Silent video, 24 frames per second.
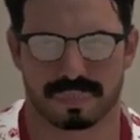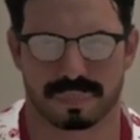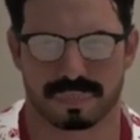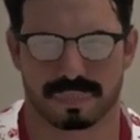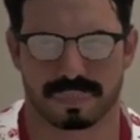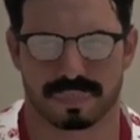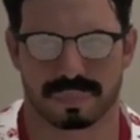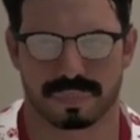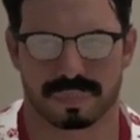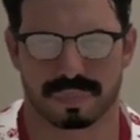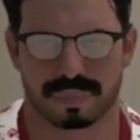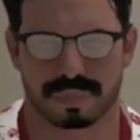
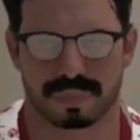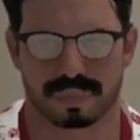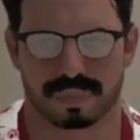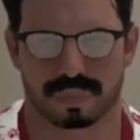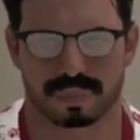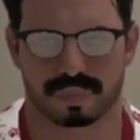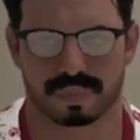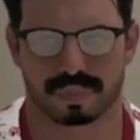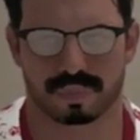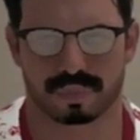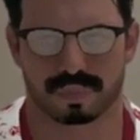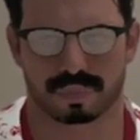by my
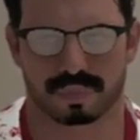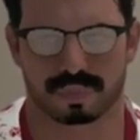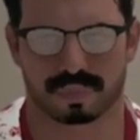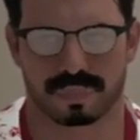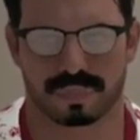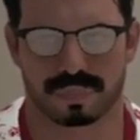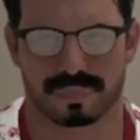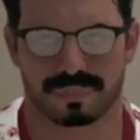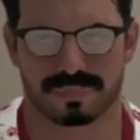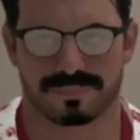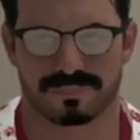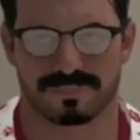now
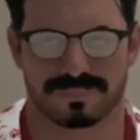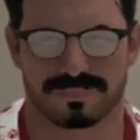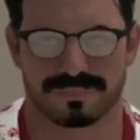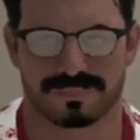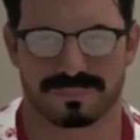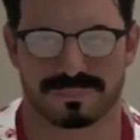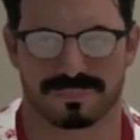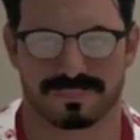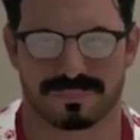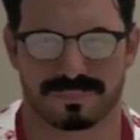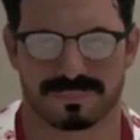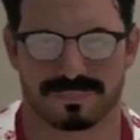
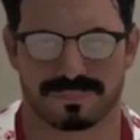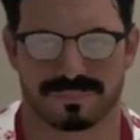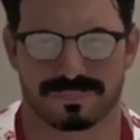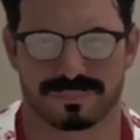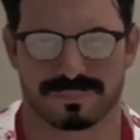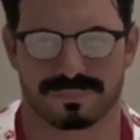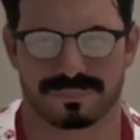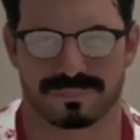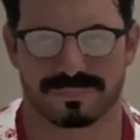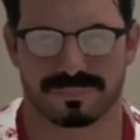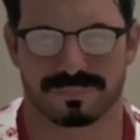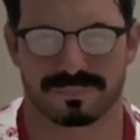
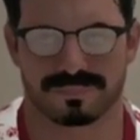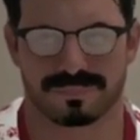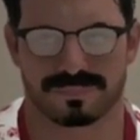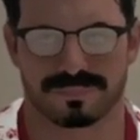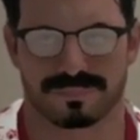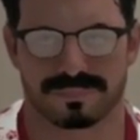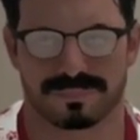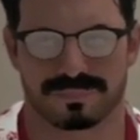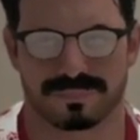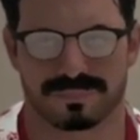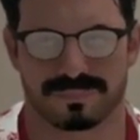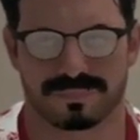confirmed
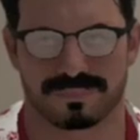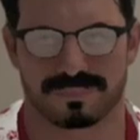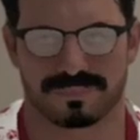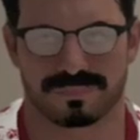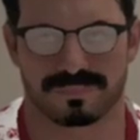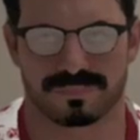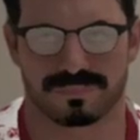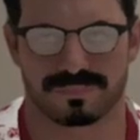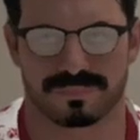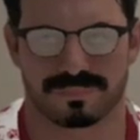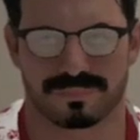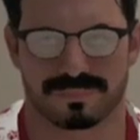
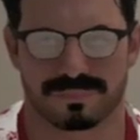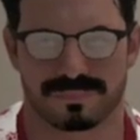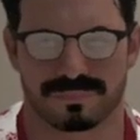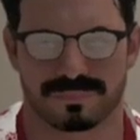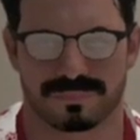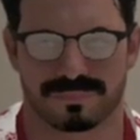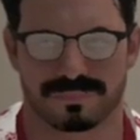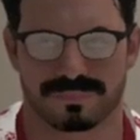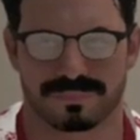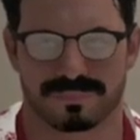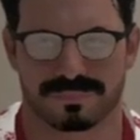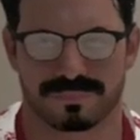Beach Blast
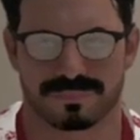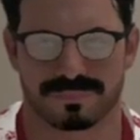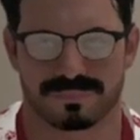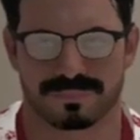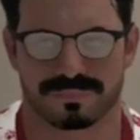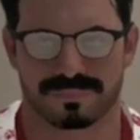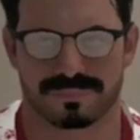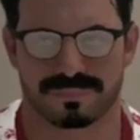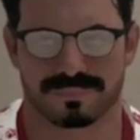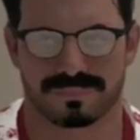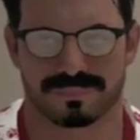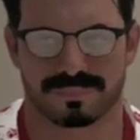opponent
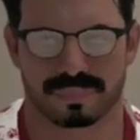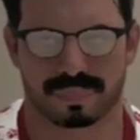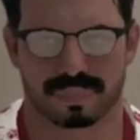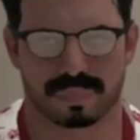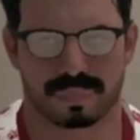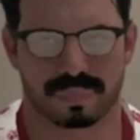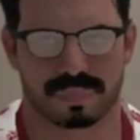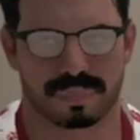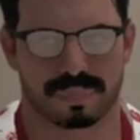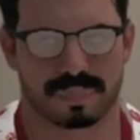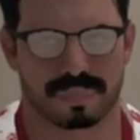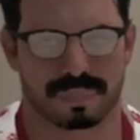Lincoln Loud.
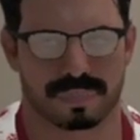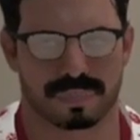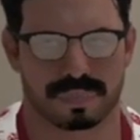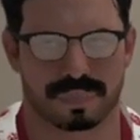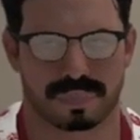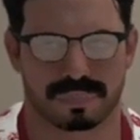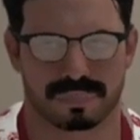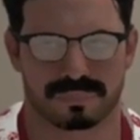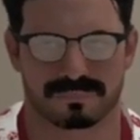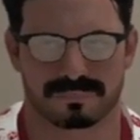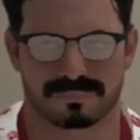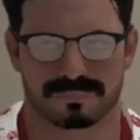
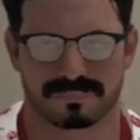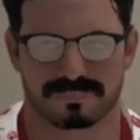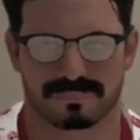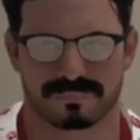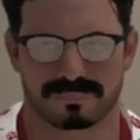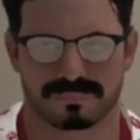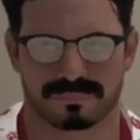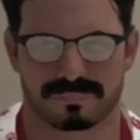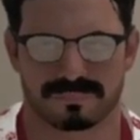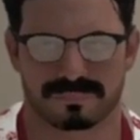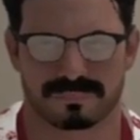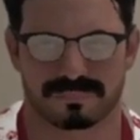For those
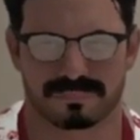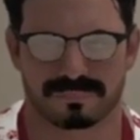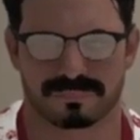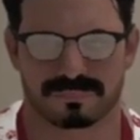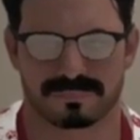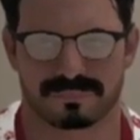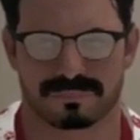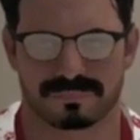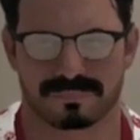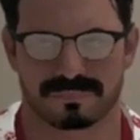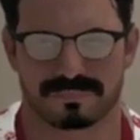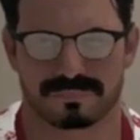of you who
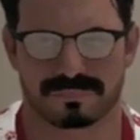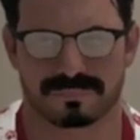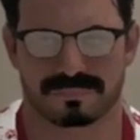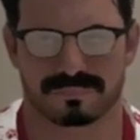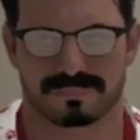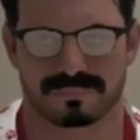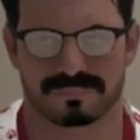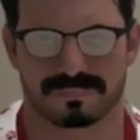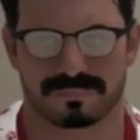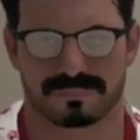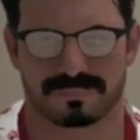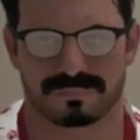did not
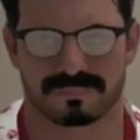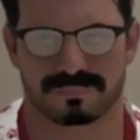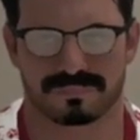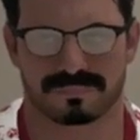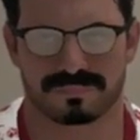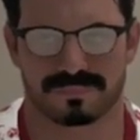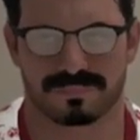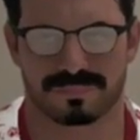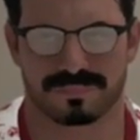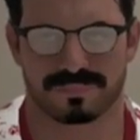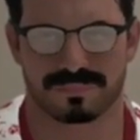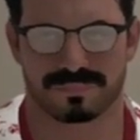
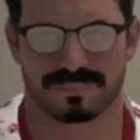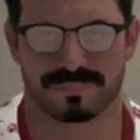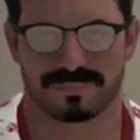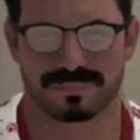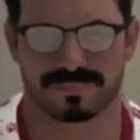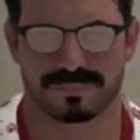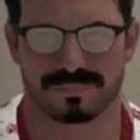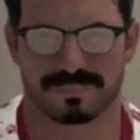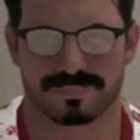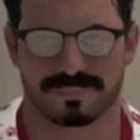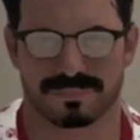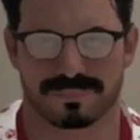see
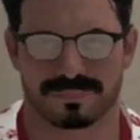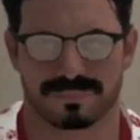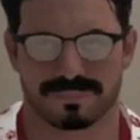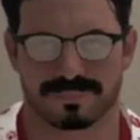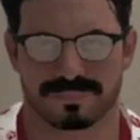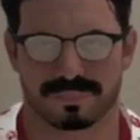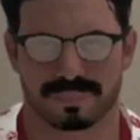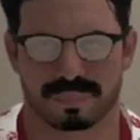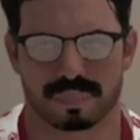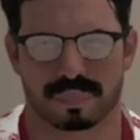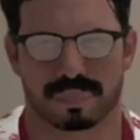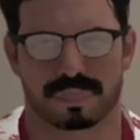or
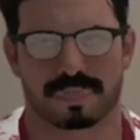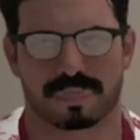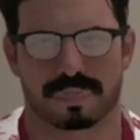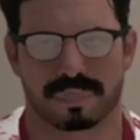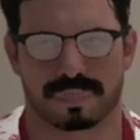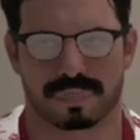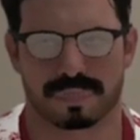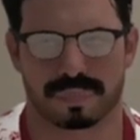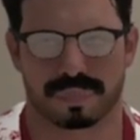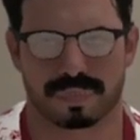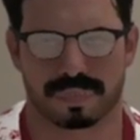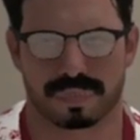are in need of a
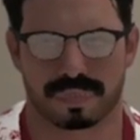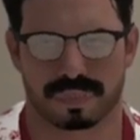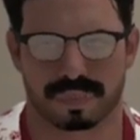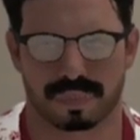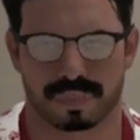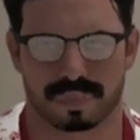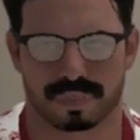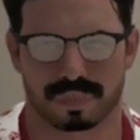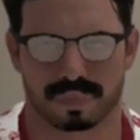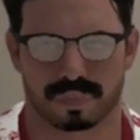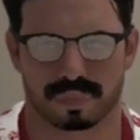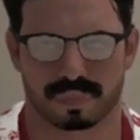
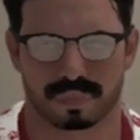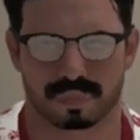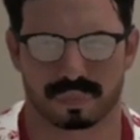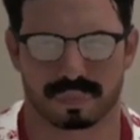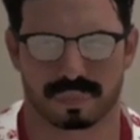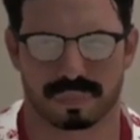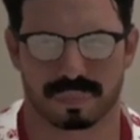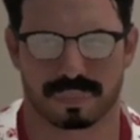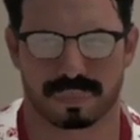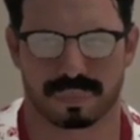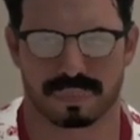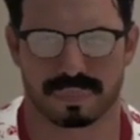reminder,
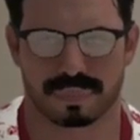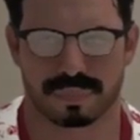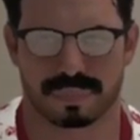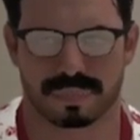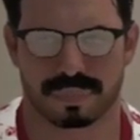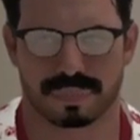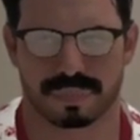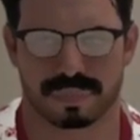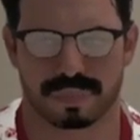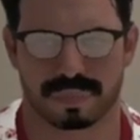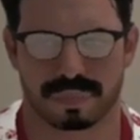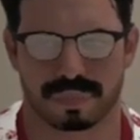allow me to make
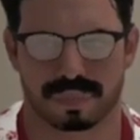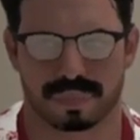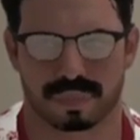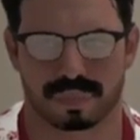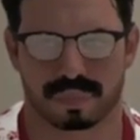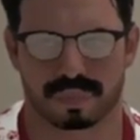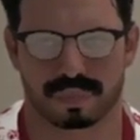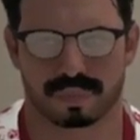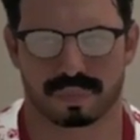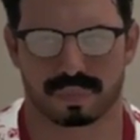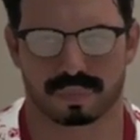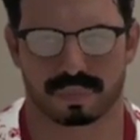this
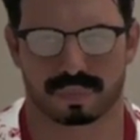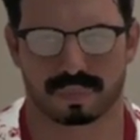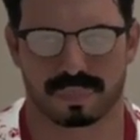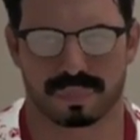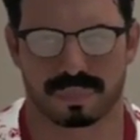brief.